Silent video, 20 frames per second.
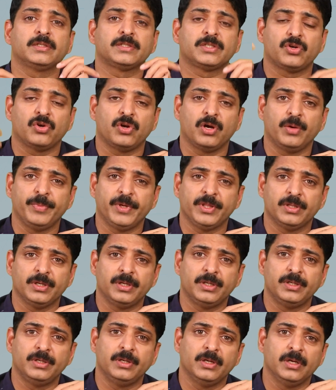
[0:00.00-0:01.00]
straw
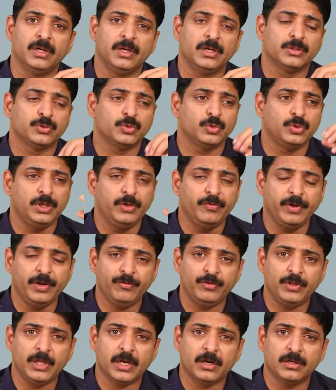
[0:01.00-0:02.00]
method. So, even
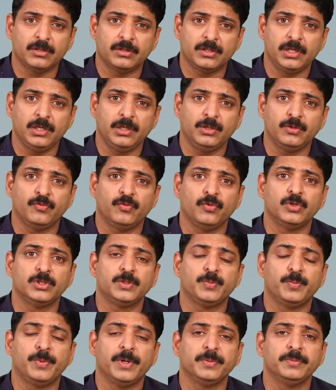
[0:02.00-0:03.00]
if there are 3 to 4
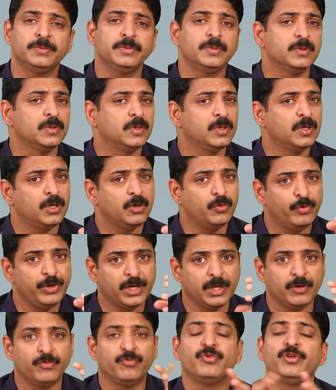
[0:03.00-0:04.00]
sperms, we
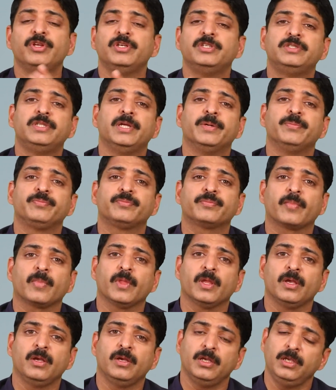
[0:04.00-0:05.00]
can freeze them.
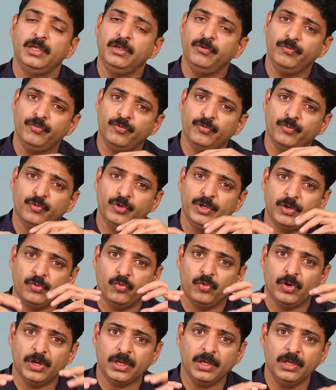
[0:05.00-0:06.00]
If we are
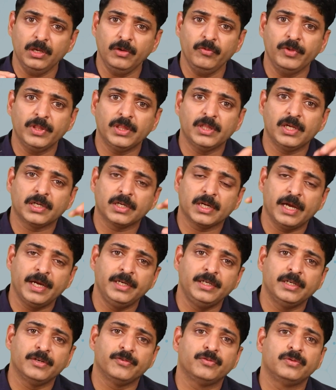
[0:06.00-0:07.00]
working with that
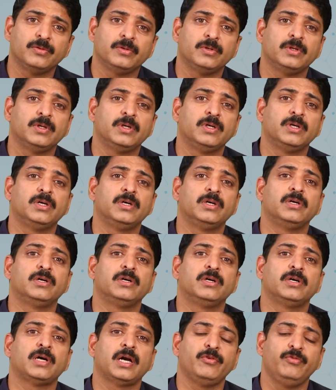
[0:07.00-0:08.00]
kind of
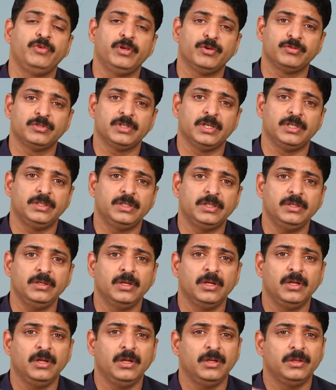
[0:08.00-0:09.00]
uh, IVF center,
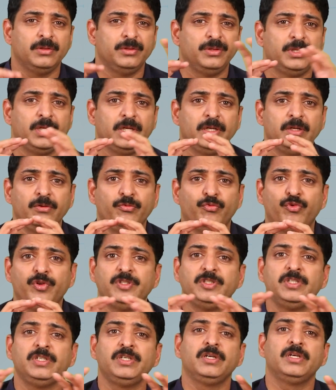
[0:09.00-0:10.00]
then
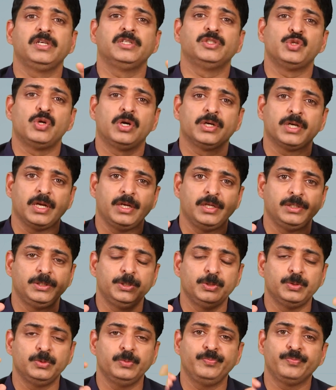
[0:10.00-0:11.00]
freezing is not an
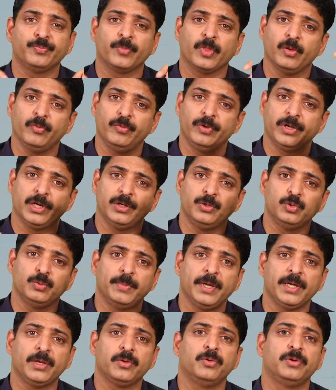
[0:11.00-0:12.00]
issue. We can do
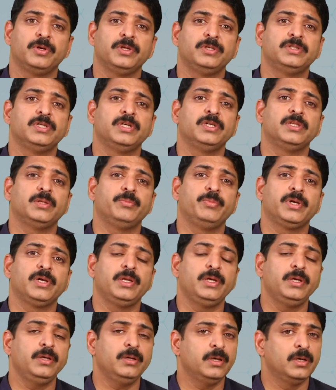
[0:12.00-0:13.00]
micro TESE in the
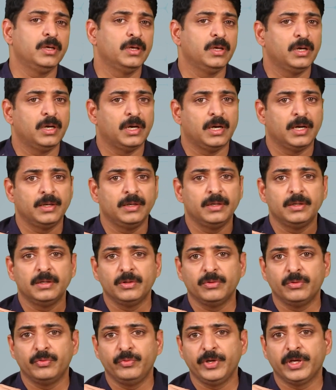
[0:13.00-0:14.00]
beginning and
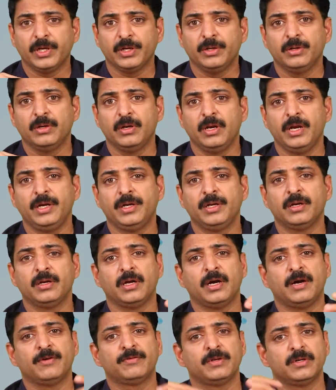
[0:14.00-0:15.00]
uh, we can later
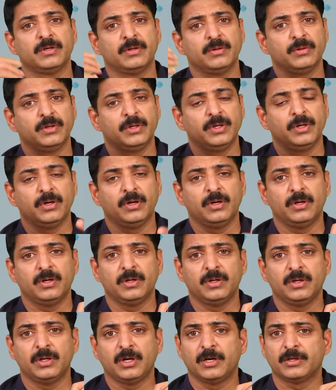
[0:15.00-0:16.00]
after,
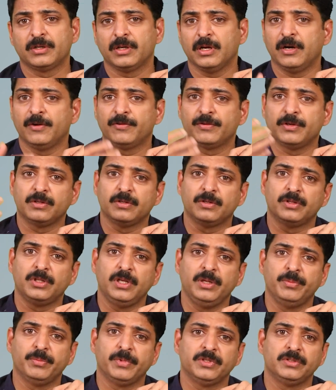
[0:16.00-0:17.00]
uh, after, after
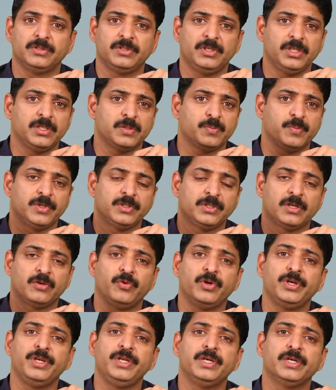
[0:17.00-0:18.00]
3 months, 6 months or
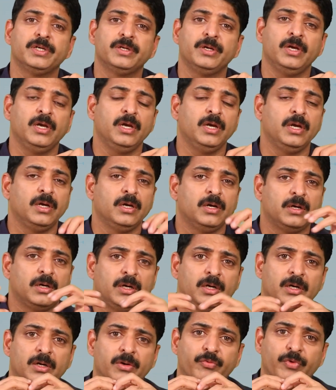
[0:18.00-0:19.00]
1 year,
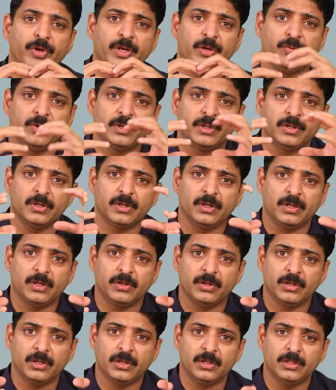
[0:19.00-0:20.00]
uh,
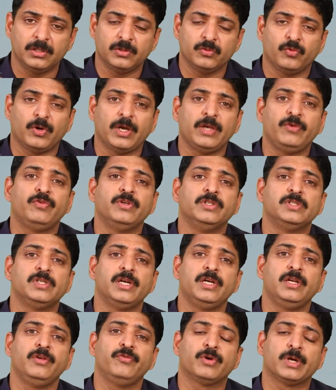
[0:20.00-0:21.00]
whenever his wife is
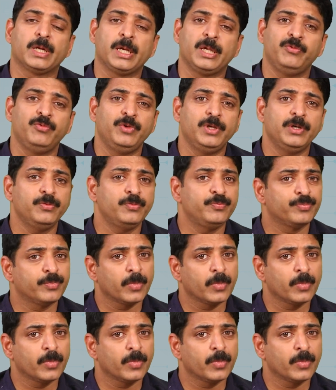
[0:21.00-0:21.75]
ready for IVF,